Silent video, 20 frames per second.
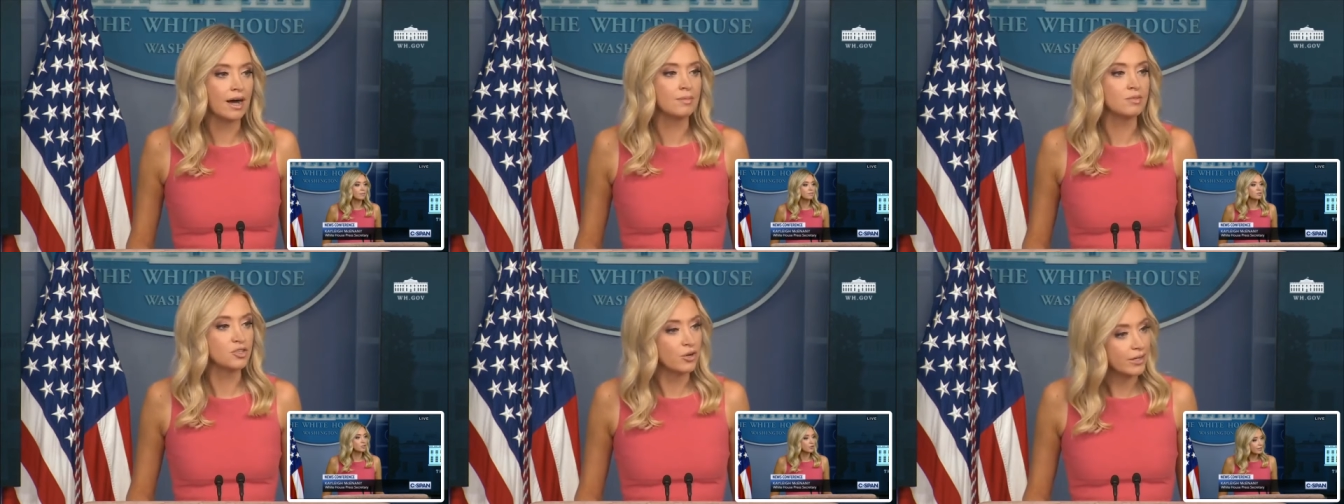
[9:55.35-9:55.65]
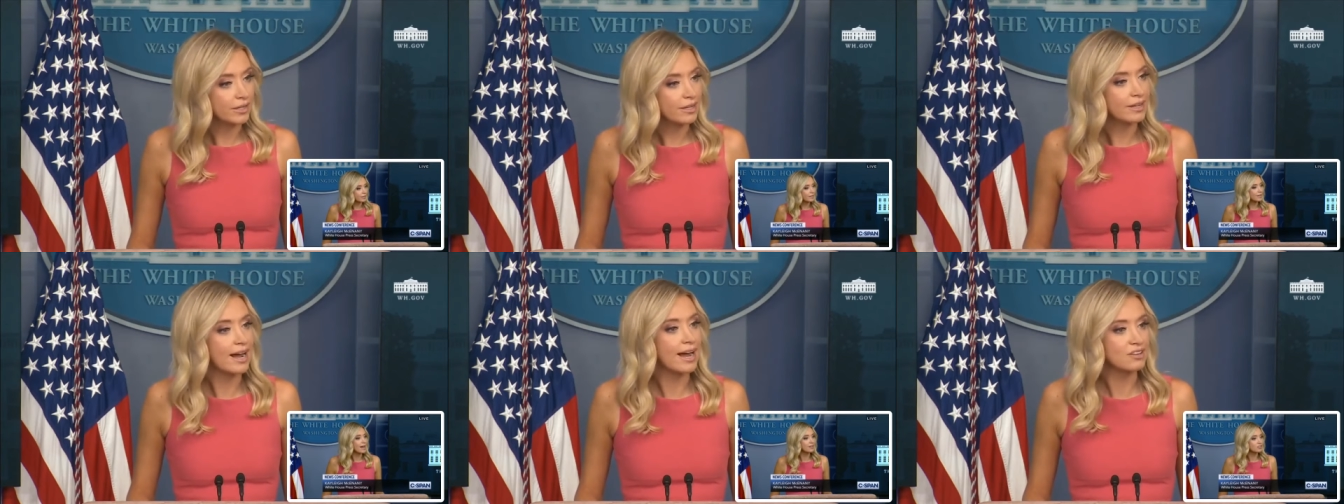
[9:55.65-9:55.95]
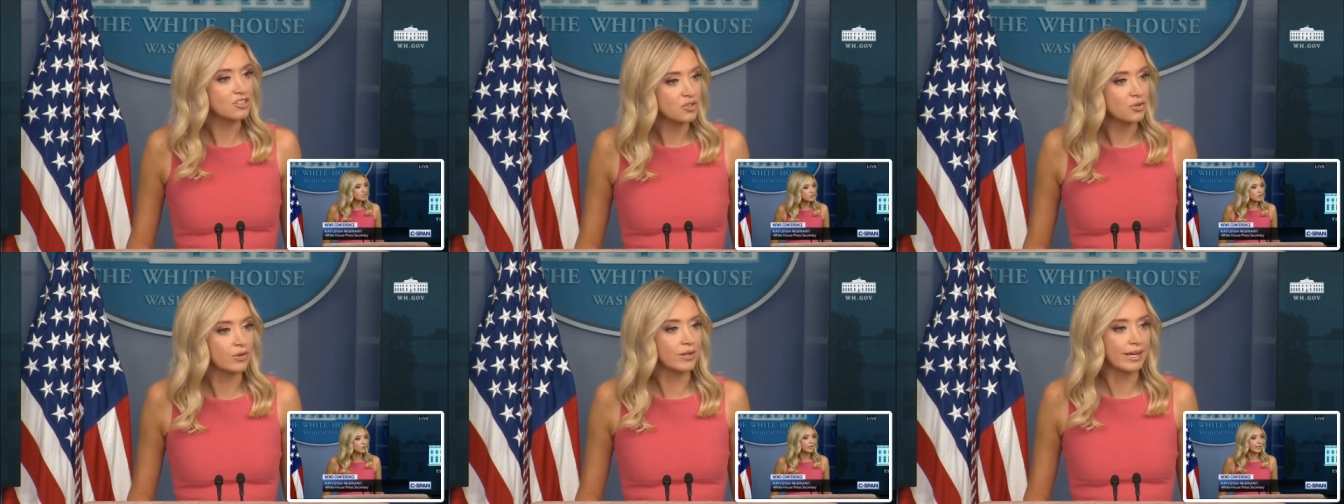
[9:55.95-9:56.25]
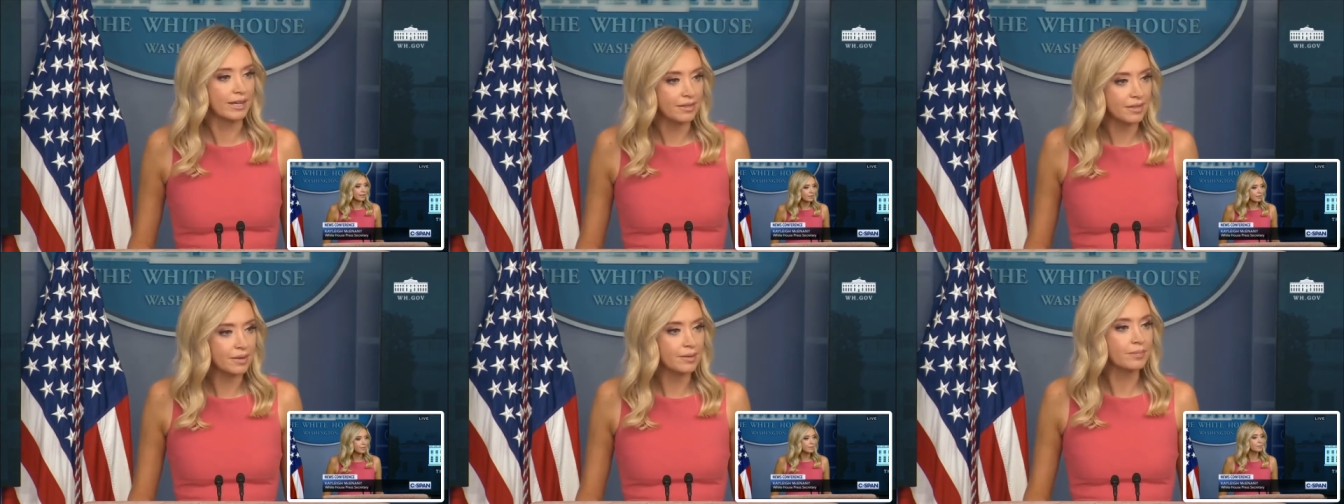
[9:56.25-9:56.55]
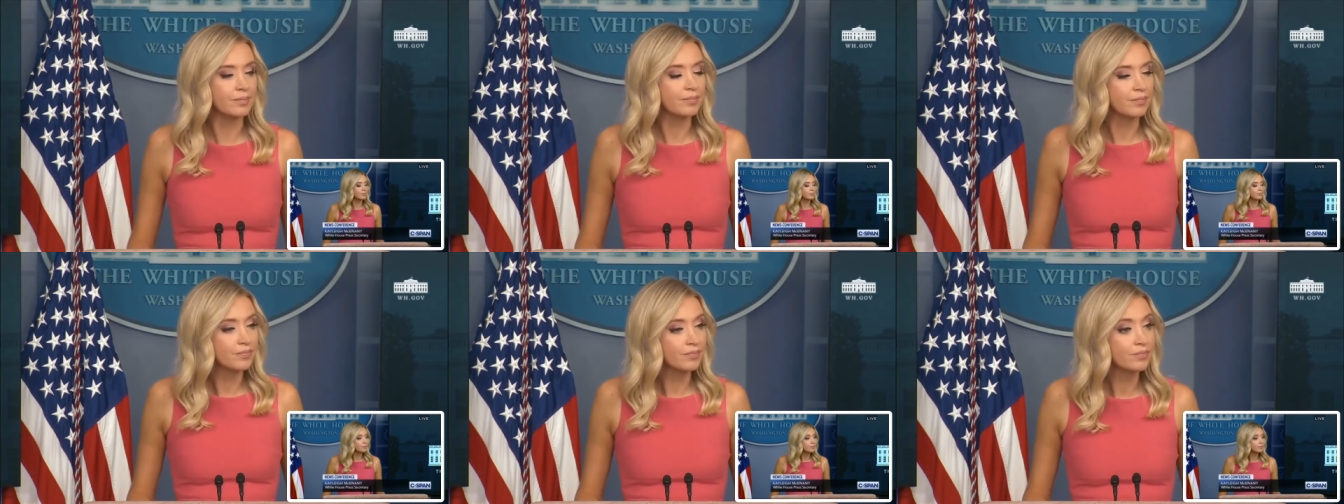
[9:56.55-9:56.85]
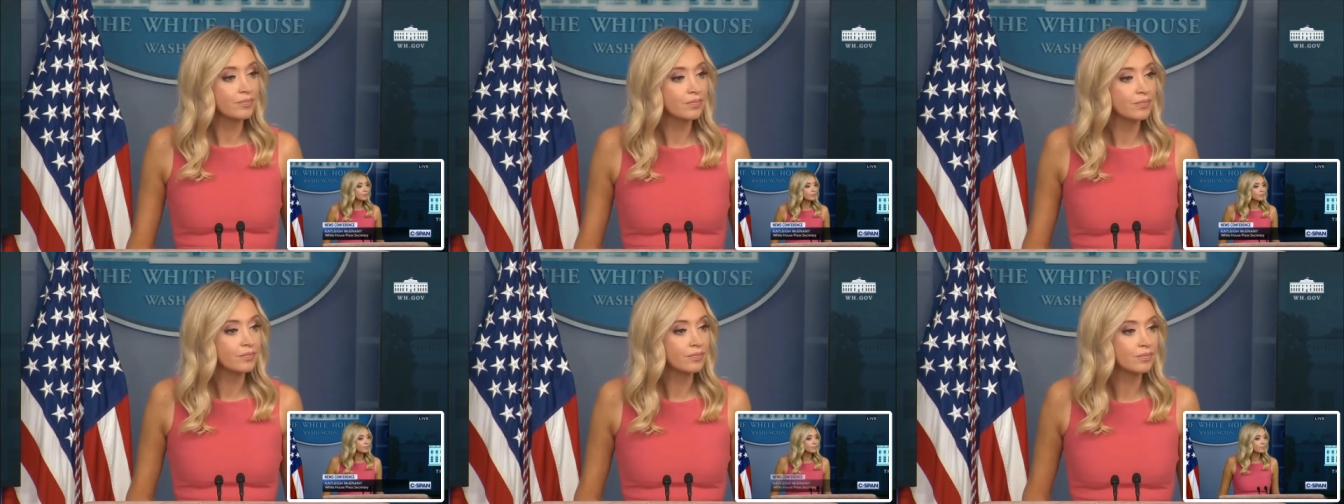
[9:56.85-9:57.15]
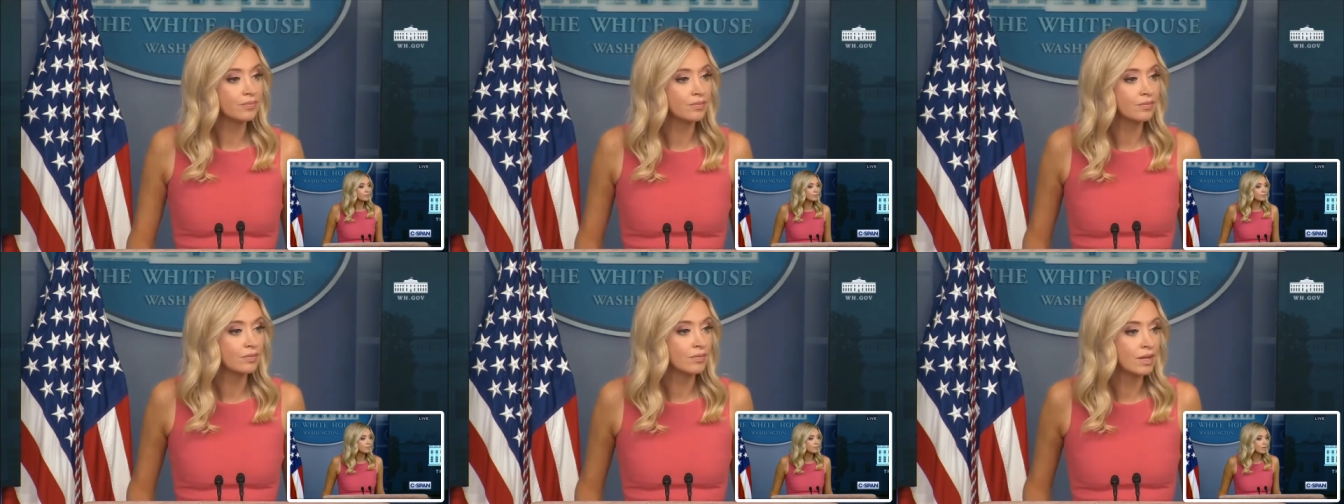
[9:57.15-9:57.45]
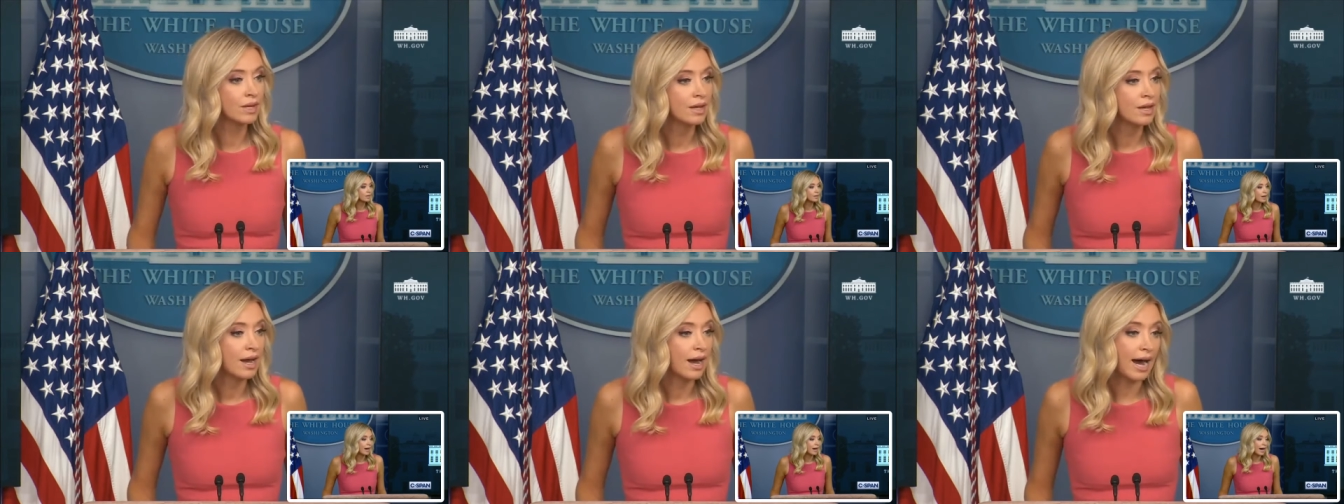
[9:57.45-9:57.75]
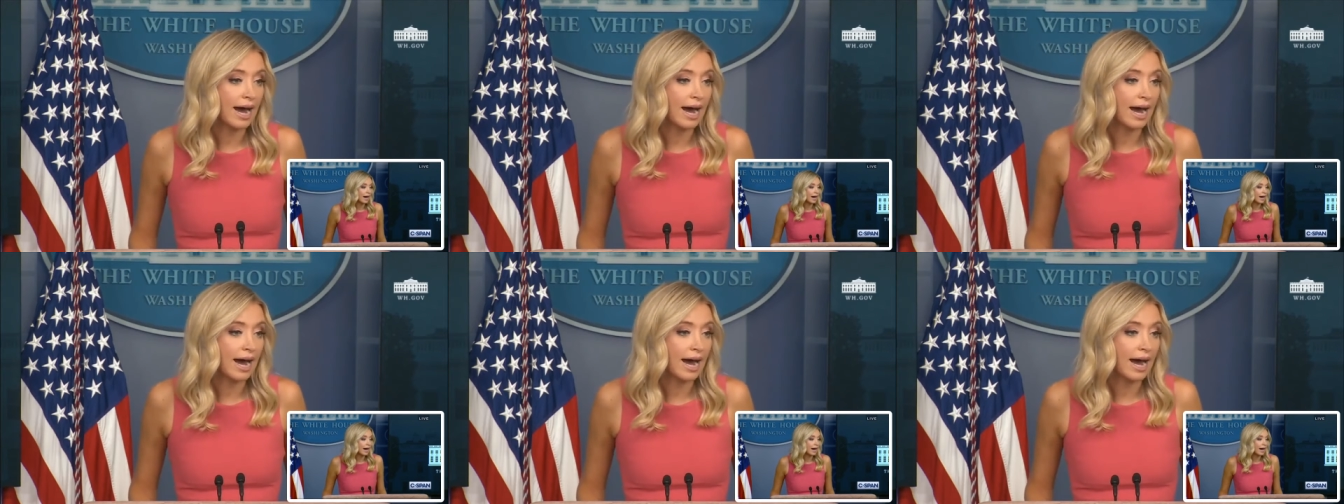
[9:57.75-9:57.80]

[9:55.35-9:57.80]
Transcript: during the national anthem. Do you think they should be fired?